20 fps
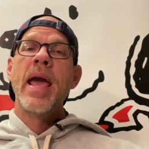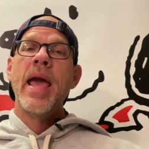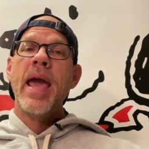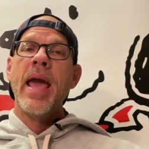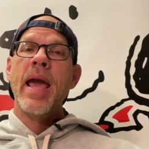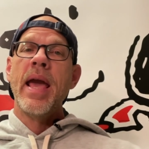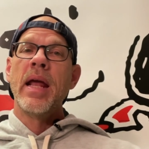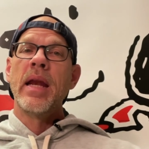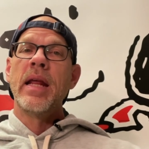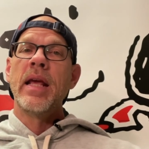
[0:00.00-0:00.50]

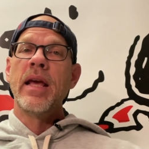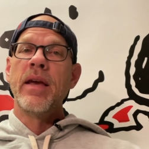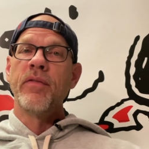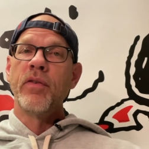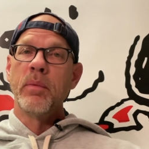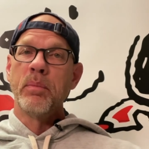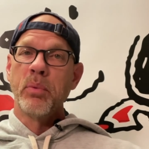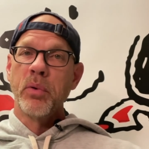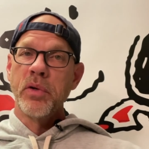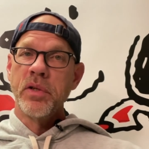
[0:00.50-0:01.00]
and if
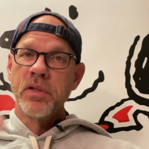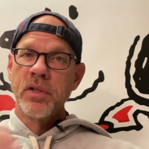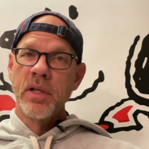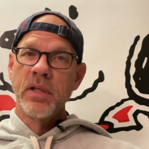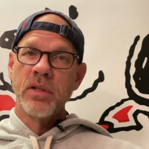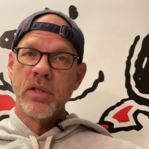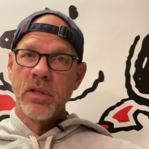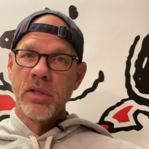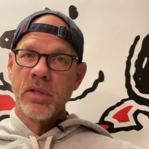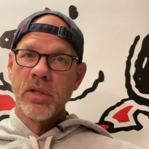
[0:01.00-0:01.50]
it
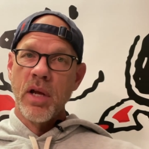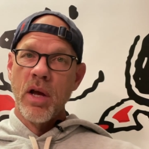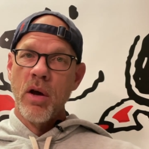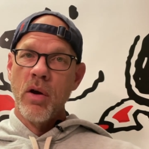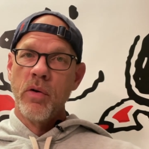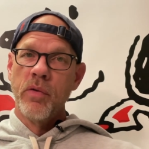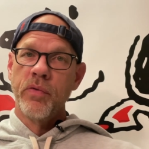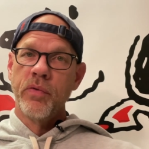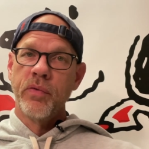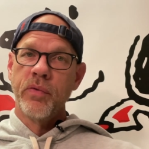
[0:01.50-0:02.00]
presents
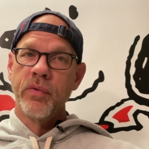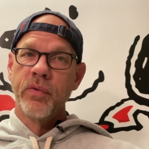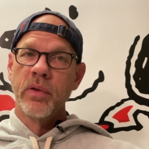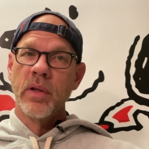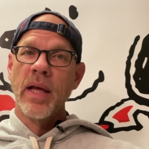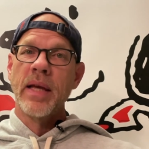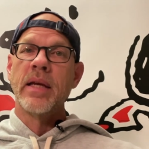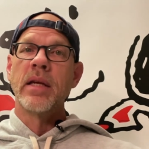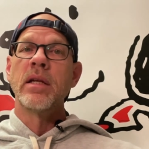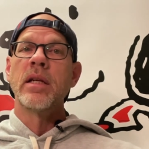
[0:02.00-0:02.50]
itself
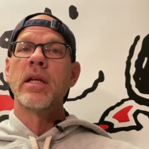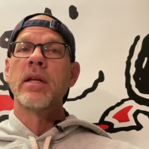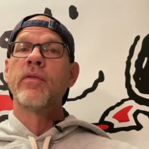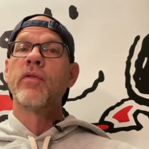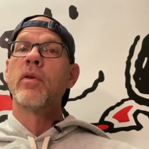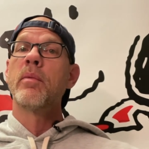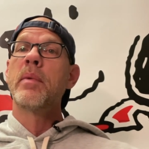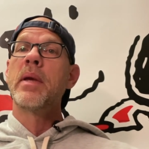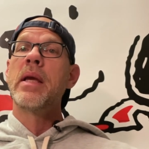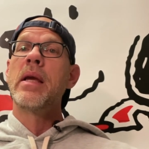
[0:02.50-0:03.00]
like it did
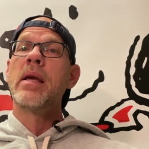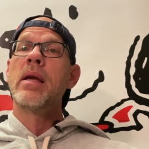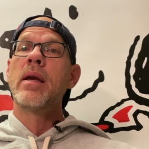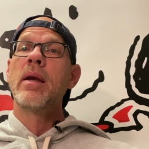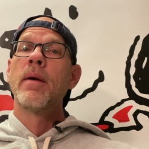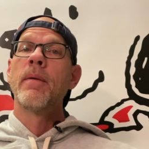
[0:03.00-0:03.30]
for me,